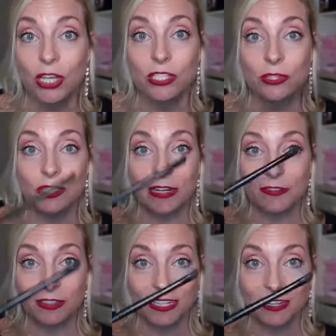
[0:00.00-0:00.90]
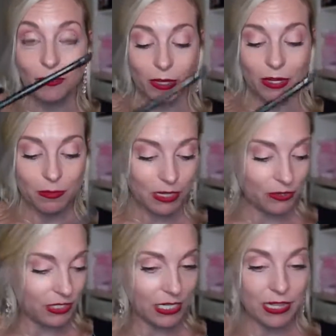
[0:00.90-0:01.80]
So definitely we're going to be
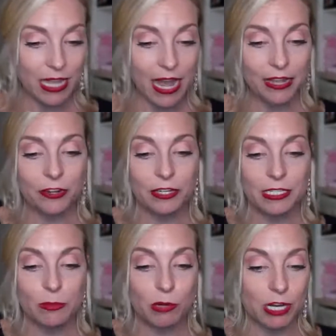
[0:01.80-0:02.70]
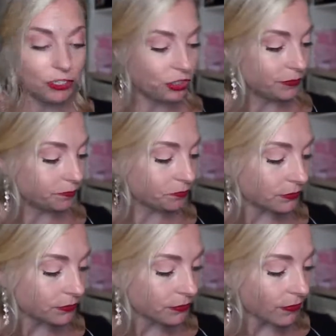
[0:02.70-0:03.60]
using the eye crease brush.
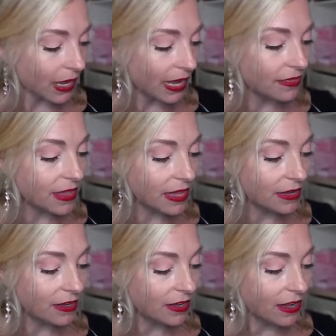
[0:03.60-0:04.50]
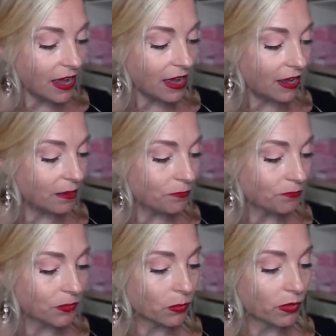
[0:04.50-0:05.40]
And then
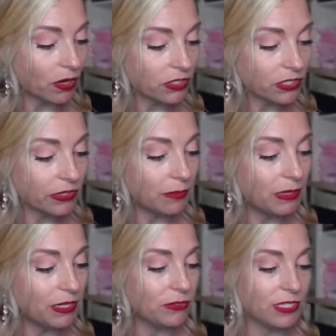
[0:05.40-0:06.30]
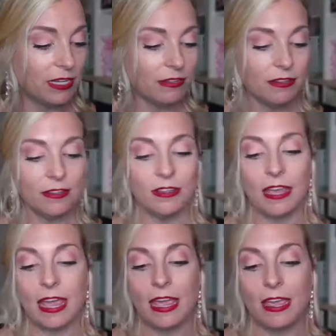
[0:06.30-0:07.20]
we're also going to be using
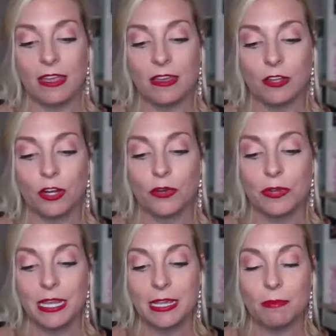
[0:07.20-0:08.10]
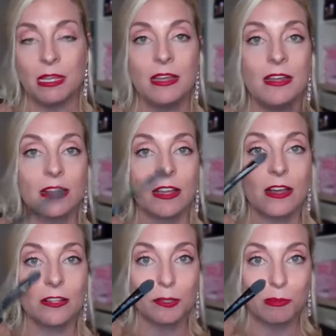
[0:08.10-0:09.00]
a cream
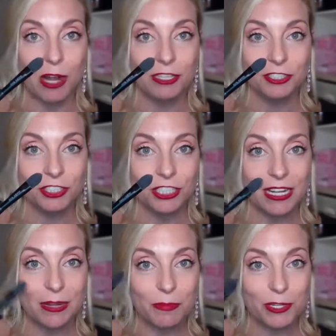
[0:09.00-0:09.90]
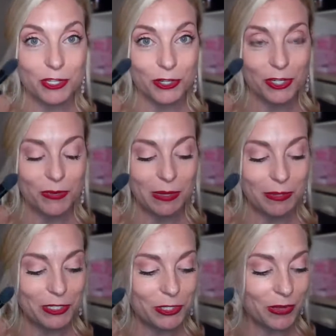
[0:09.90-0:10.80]
color brush. And I'm going to show you what
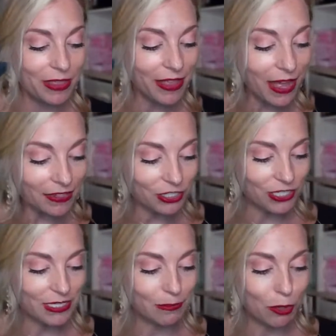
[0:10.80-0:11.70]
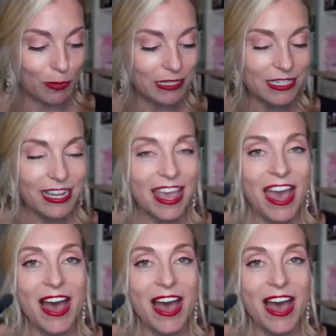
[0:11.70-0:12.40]
I'm going to do with that in just a moment.